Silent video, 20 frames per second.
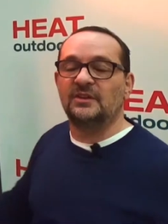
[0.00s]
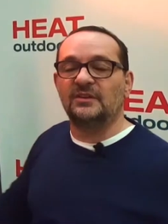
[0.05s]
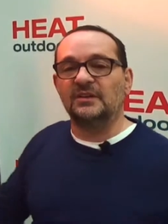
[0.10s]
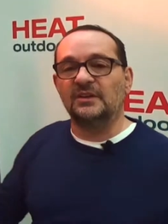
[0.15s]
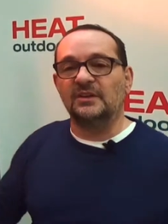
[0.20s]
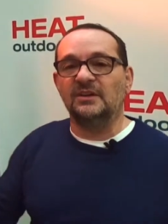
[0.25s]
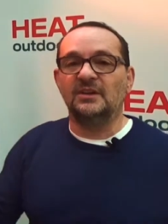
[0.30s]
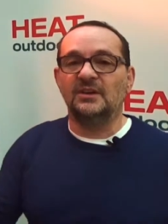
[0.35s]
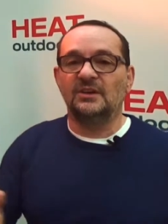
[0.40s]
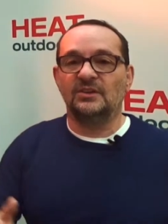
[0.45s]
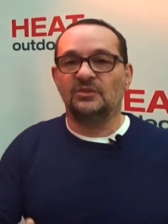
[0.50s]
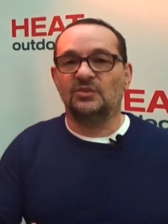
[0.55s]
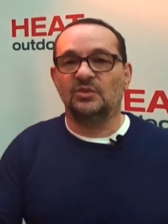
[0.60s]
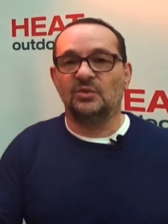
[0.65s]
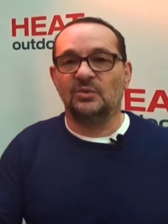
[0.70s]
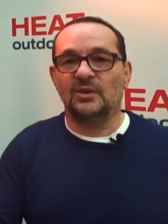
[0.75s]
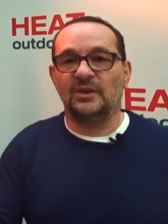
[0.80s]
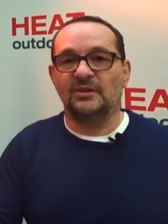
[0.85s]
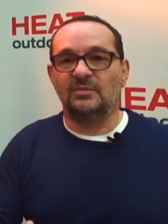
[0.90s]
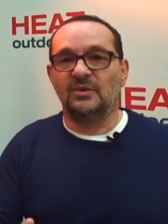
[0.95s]
and the
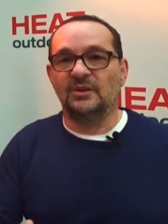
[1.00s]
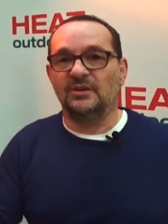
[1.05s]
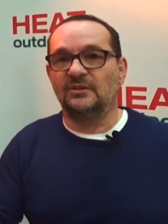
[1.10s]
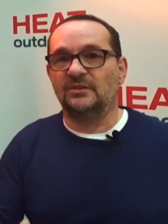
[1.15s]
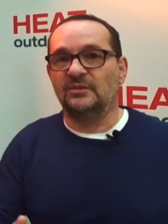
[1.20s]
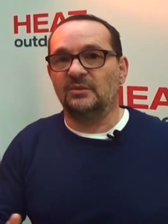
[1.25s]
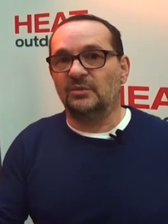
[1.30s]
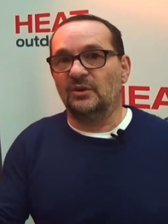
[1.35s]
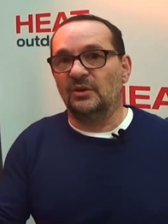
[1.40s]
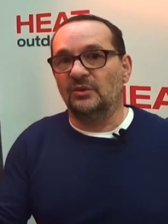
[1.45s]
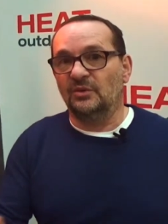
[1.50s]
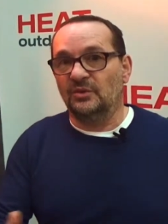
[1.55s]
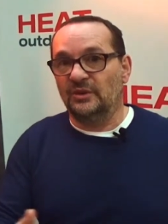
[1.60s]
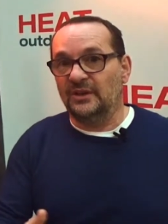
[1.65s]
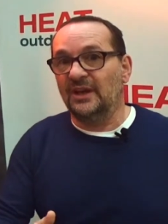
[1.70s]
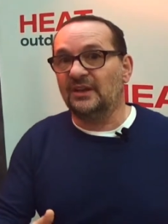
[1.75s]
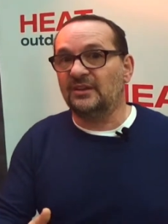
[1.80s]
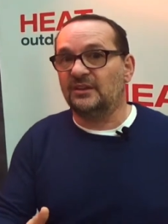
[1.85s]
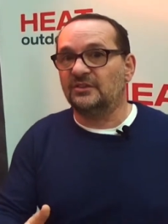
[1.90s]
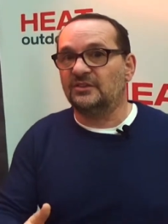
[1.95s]
shortwave ones on all the
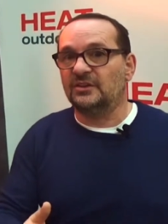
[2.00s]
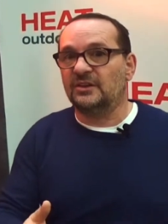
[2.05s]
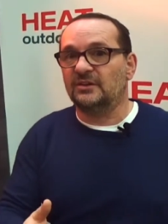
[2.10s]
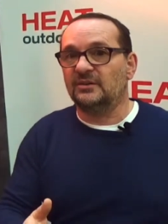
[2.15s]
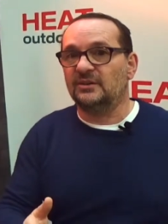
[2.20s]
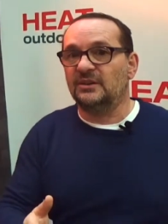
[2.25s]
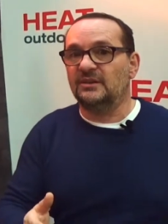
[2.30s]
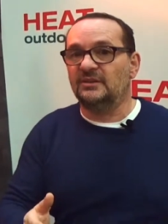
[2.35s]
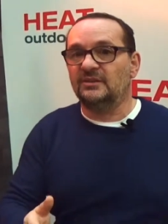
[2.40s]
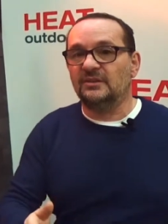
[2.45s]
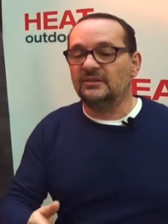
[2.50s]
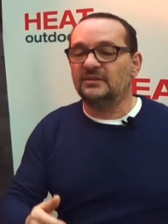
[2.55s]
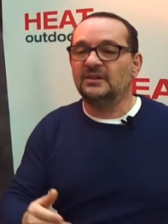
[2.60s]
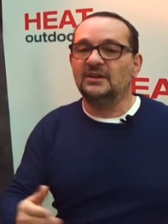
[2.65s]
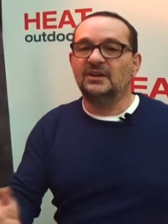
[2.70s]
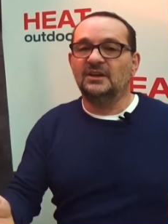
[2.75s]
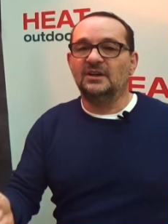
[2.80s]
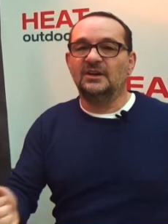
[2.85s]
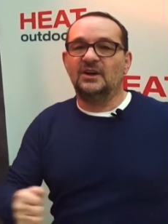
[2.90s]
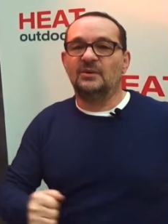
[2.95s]
other Shadow heaters
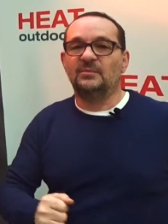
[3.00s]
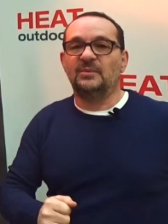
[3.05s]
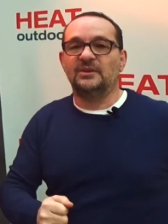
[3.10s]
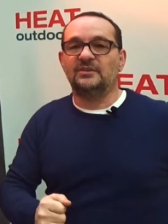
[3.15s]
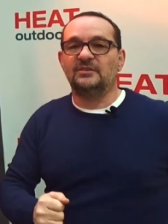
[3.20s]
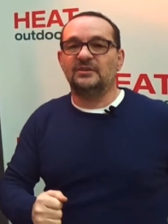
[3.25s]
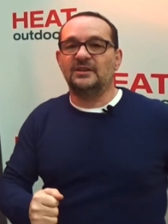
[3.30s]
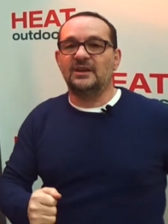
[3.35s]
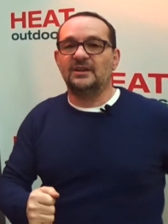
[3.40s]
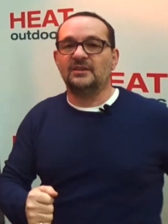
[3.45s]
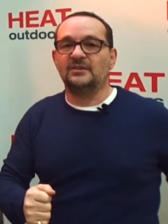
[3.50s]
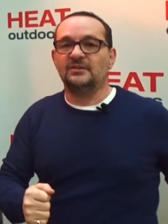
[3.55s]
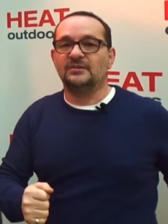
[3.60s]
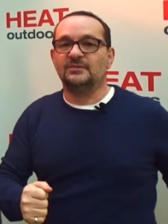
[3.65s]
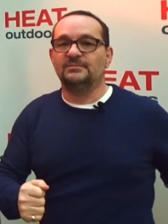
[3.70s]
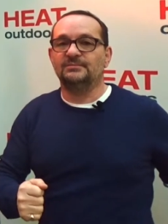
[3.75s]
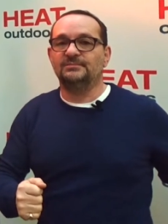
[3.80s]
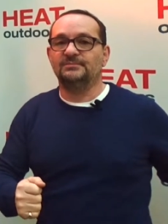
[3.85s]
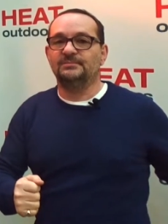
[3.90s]
are better in others.